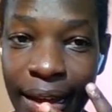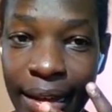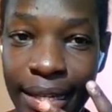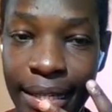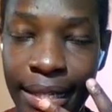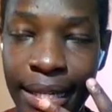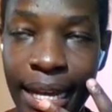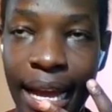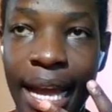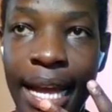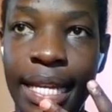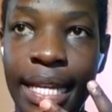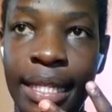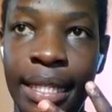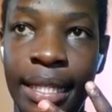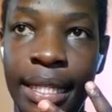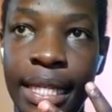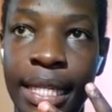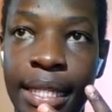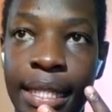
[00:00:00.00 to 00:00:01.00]
Ty is
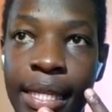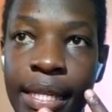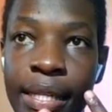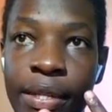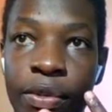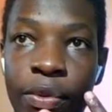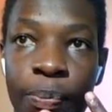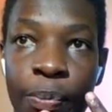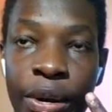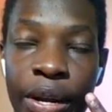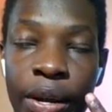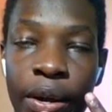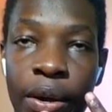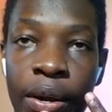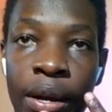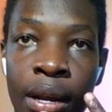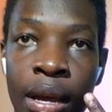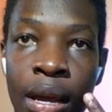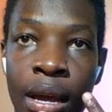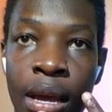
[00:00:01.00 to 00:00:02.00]
easy to bring
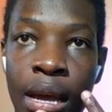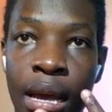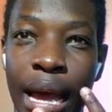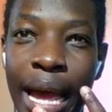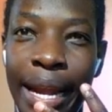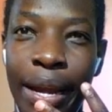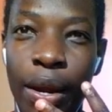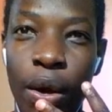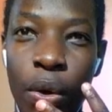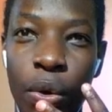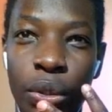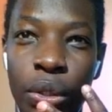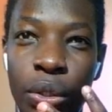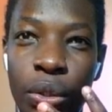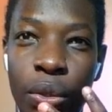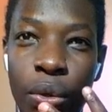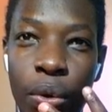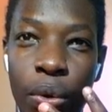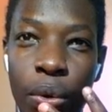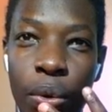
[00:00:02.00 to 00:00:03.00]
on. And
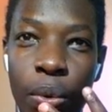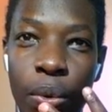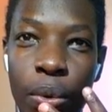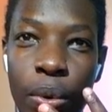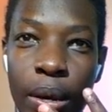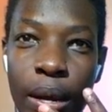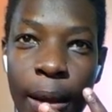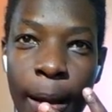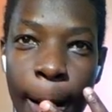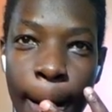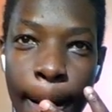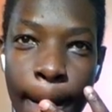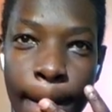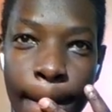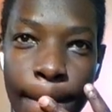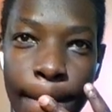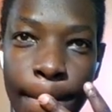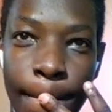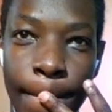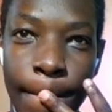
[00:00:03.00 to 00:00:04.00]
also,
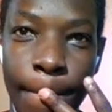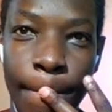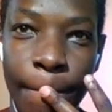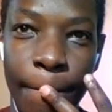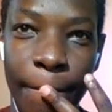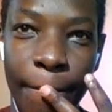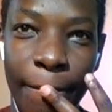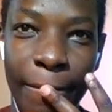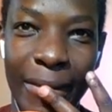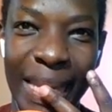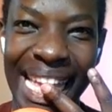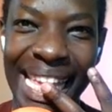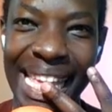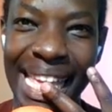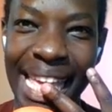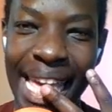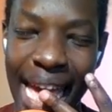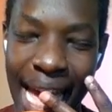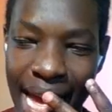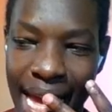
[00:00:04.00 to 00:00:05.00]

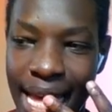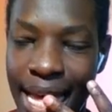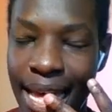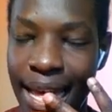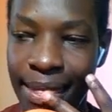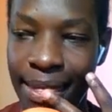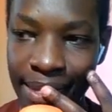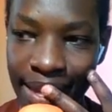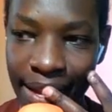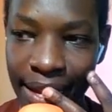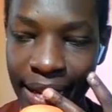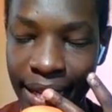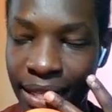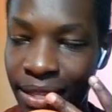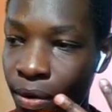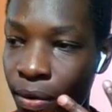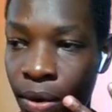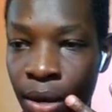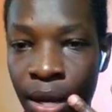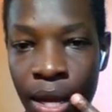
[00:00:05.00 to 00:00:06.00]
I think
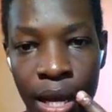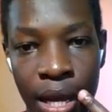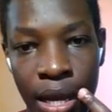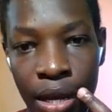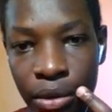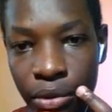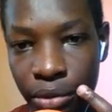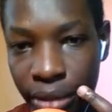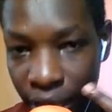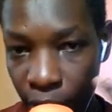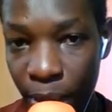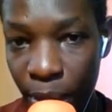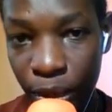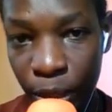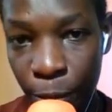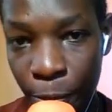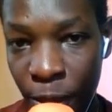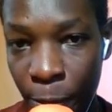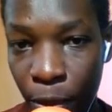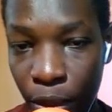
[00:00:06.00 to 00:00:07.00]
so. Tell me
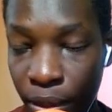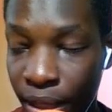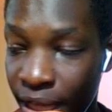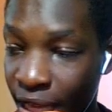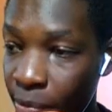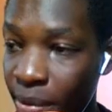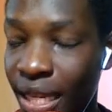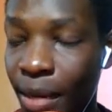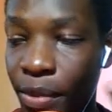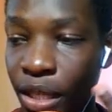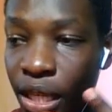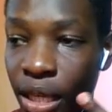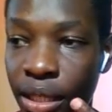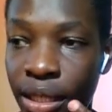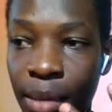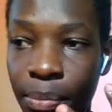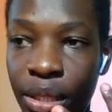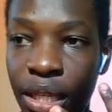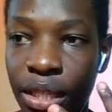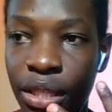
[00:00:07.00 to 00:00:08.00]
which people, give me
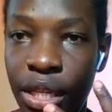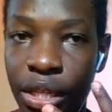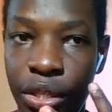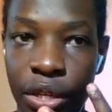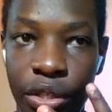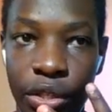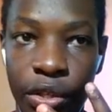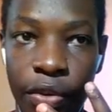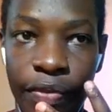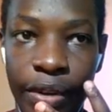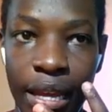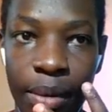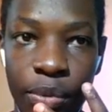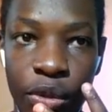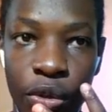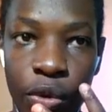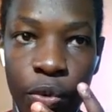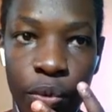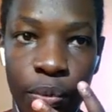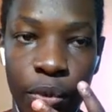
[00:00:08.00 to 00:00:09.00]
some suggestions of names
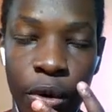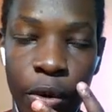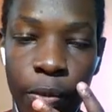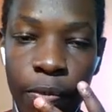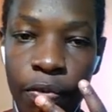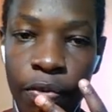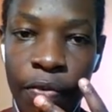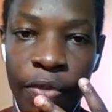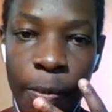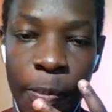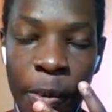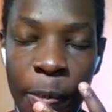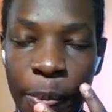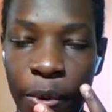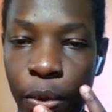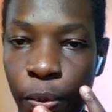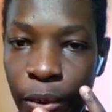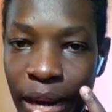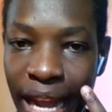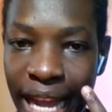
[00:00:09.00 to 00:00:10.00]
you of the people
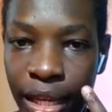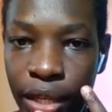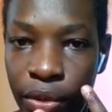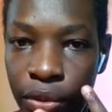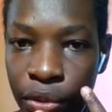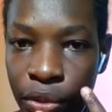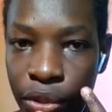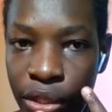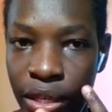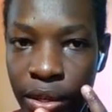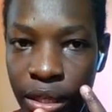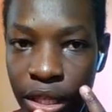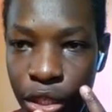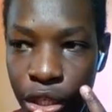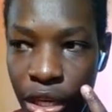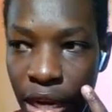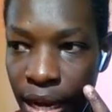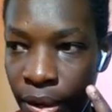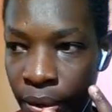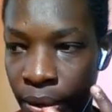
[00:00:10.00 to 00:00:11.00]
you would like to see on the
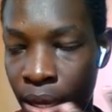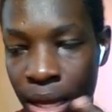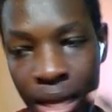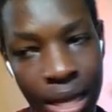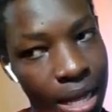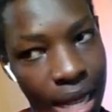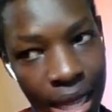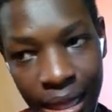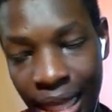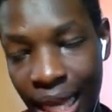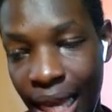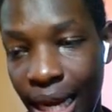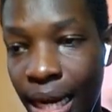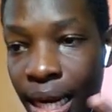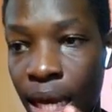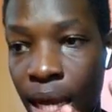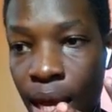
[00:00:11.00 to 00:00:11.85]
channel, and then